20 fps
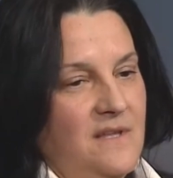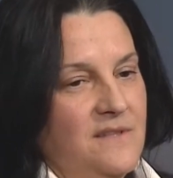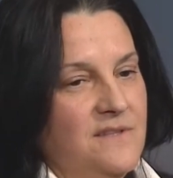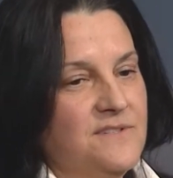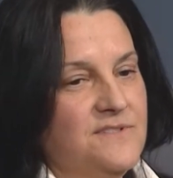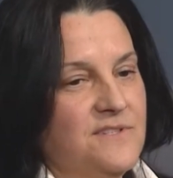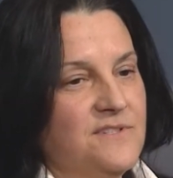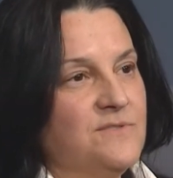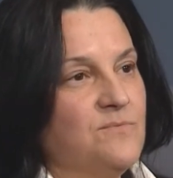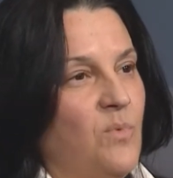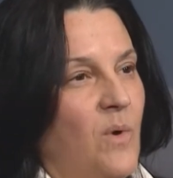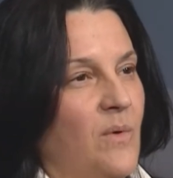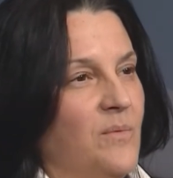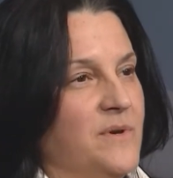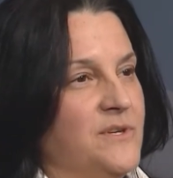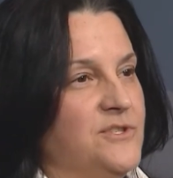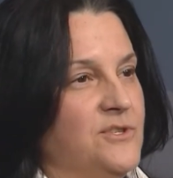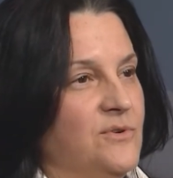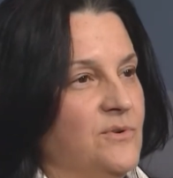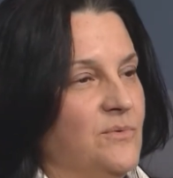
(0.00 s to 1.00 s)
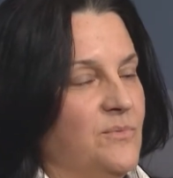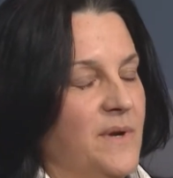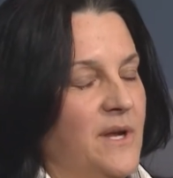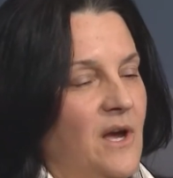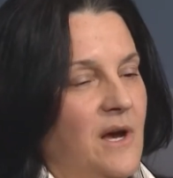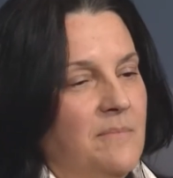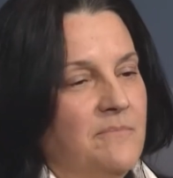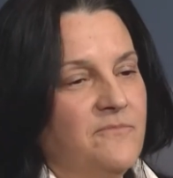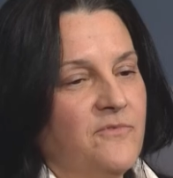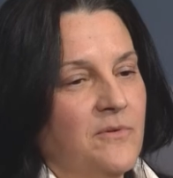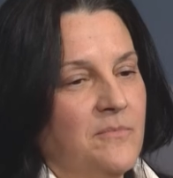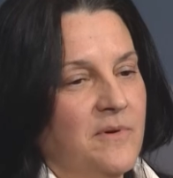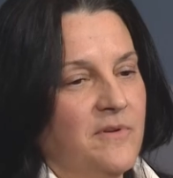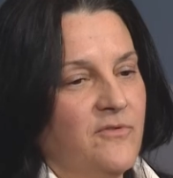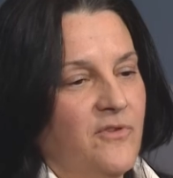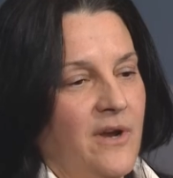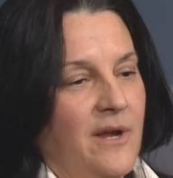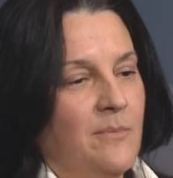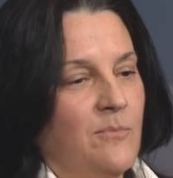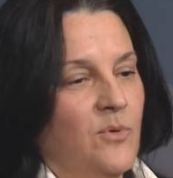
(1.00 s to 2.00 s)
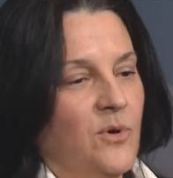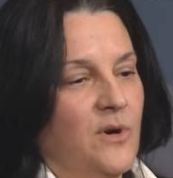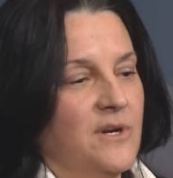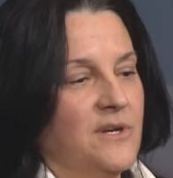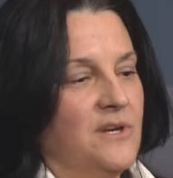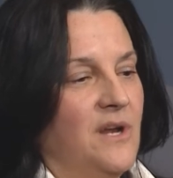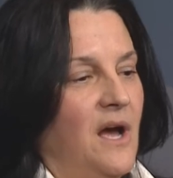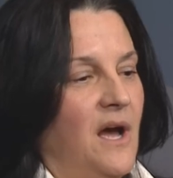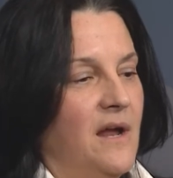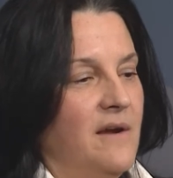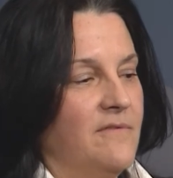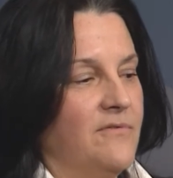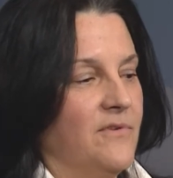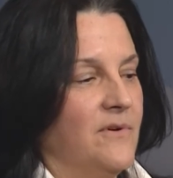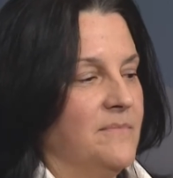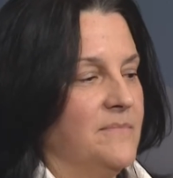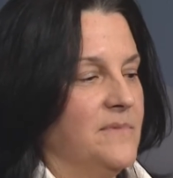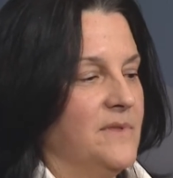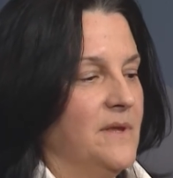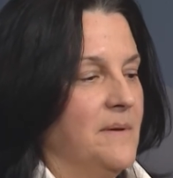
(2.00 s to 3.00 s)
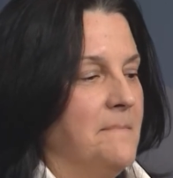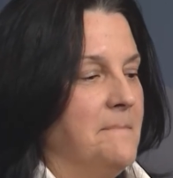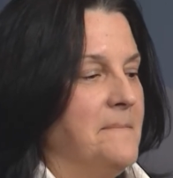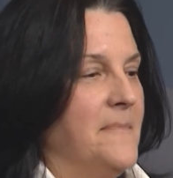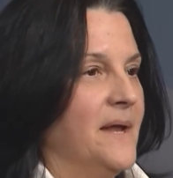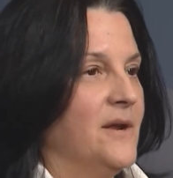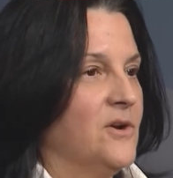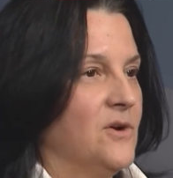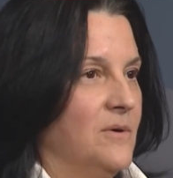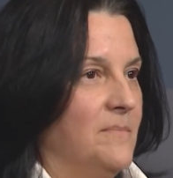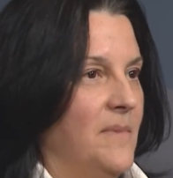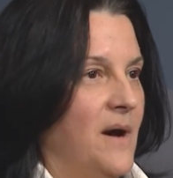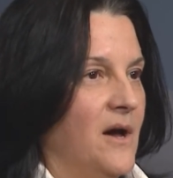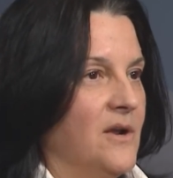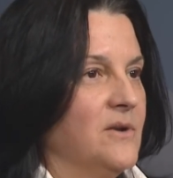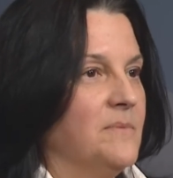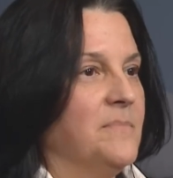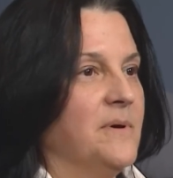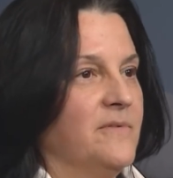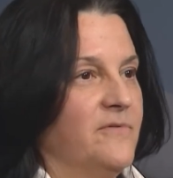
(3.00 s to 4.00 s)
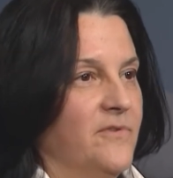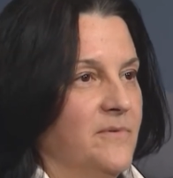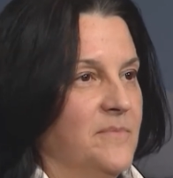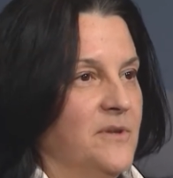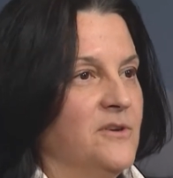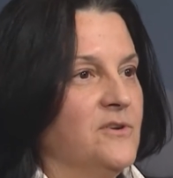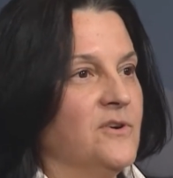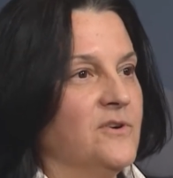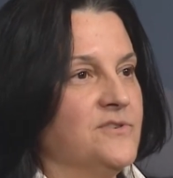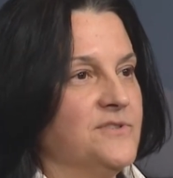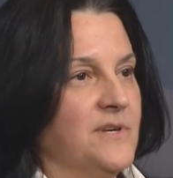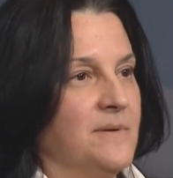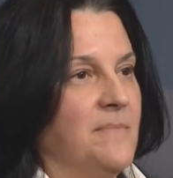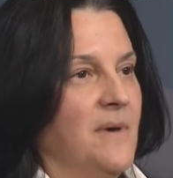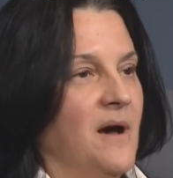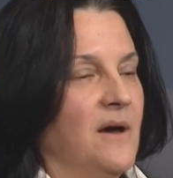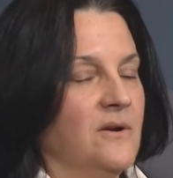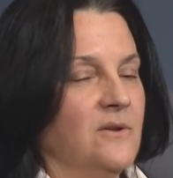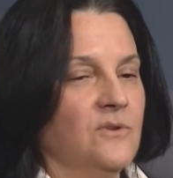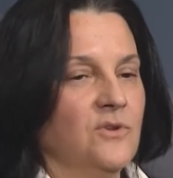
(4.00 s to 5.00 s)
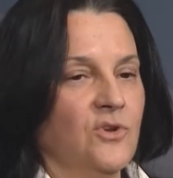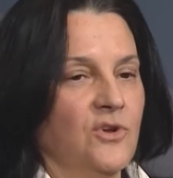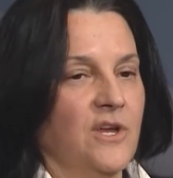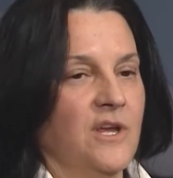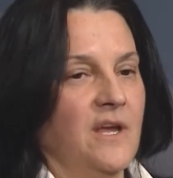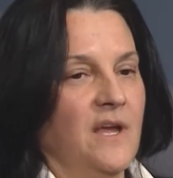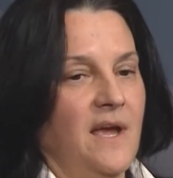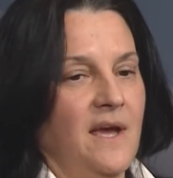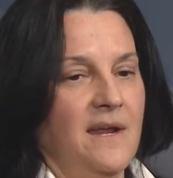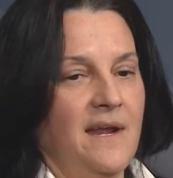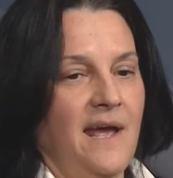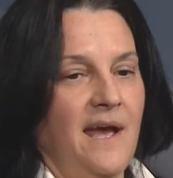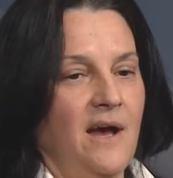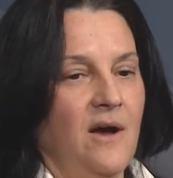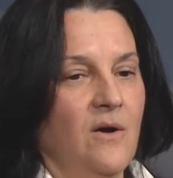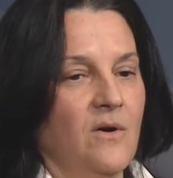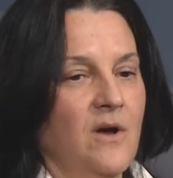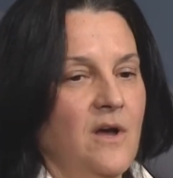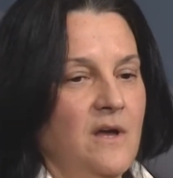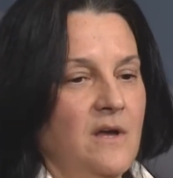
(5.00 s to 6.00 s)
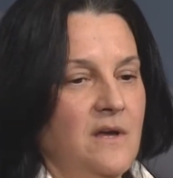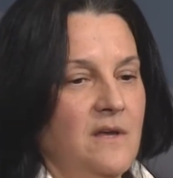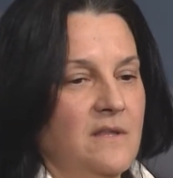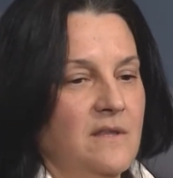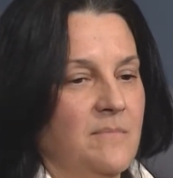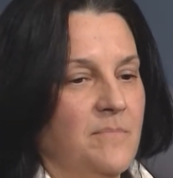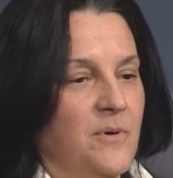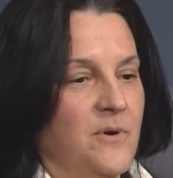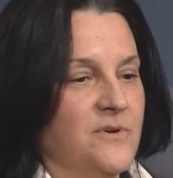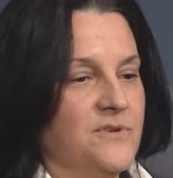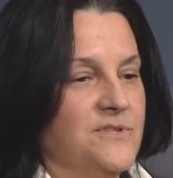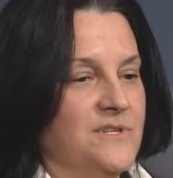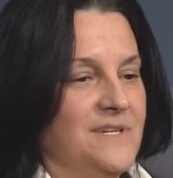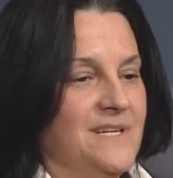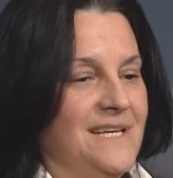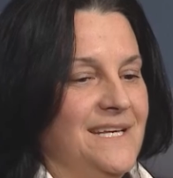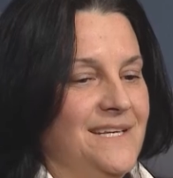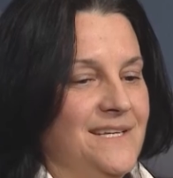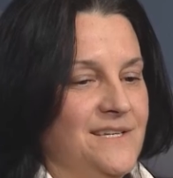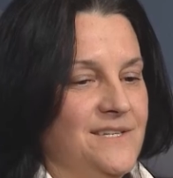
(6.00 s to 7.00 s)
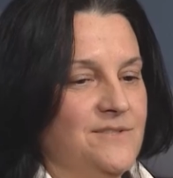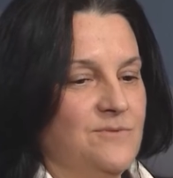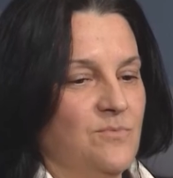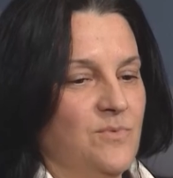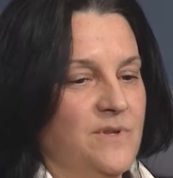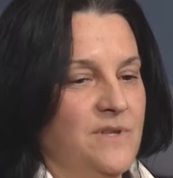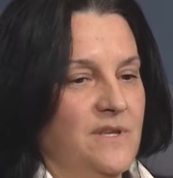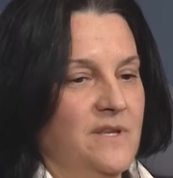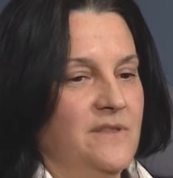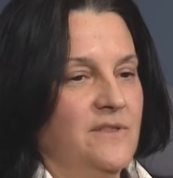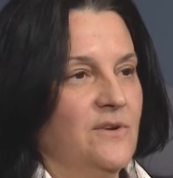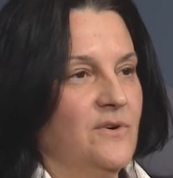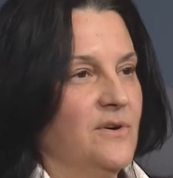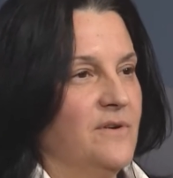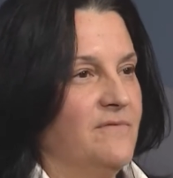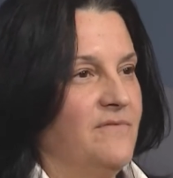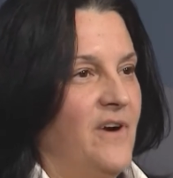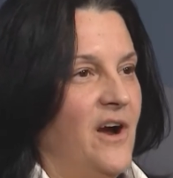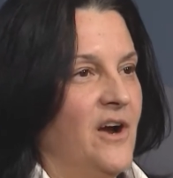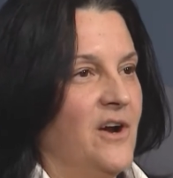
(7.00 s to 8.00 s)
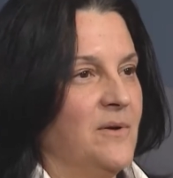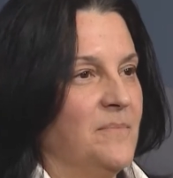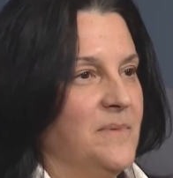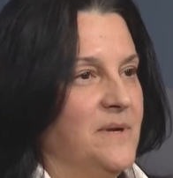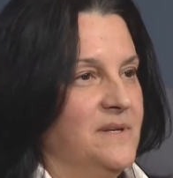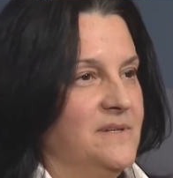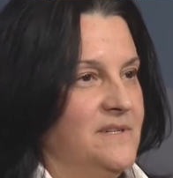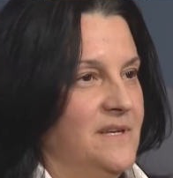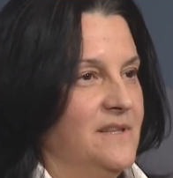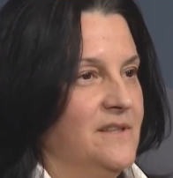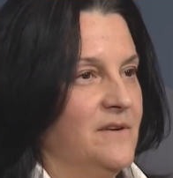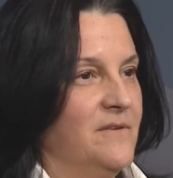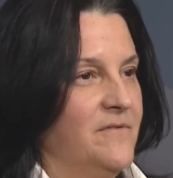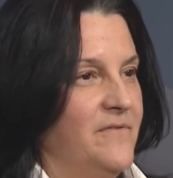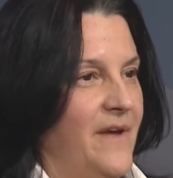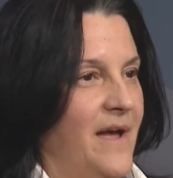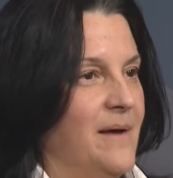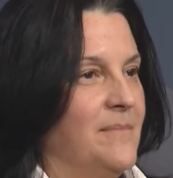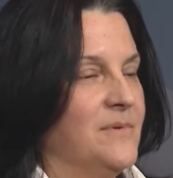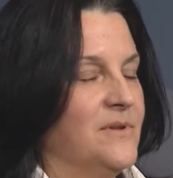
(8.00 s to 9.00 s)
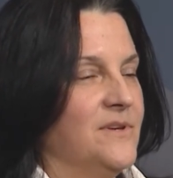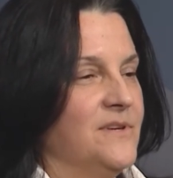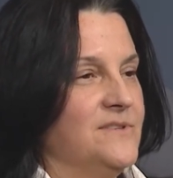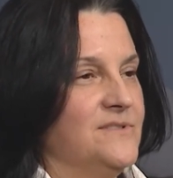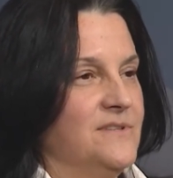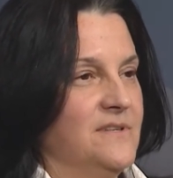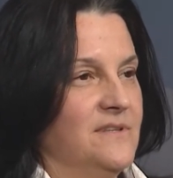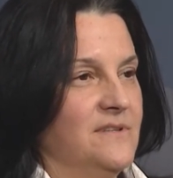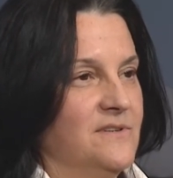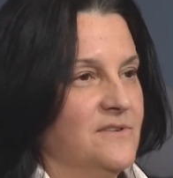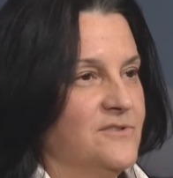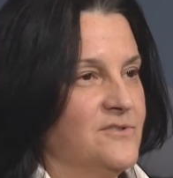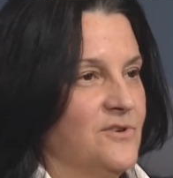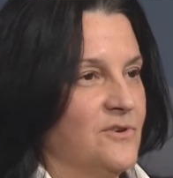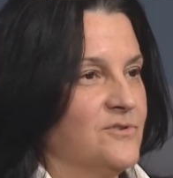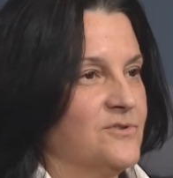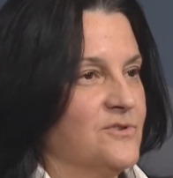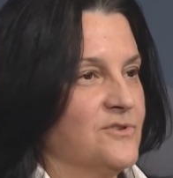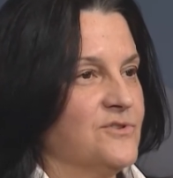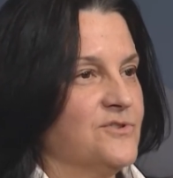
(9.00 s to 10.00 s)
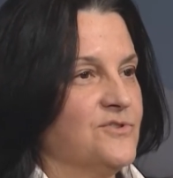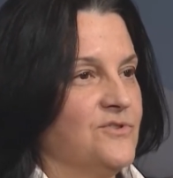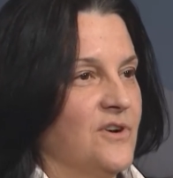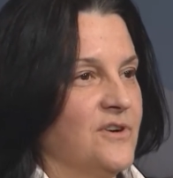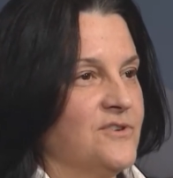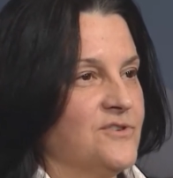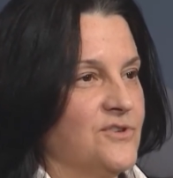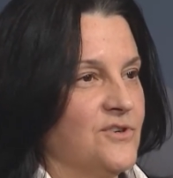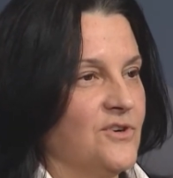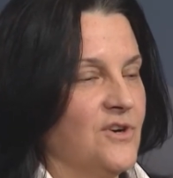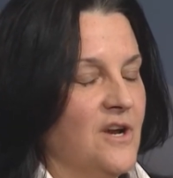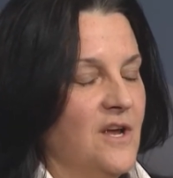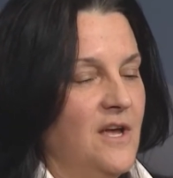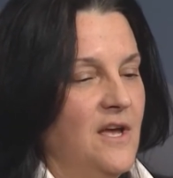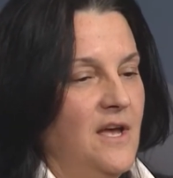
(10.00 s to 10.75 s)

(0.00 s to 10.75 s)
This is what we do, and we come from a framework not from the medical model, but from the nursing model, looking at how the person is within their environment and their families and their social structure,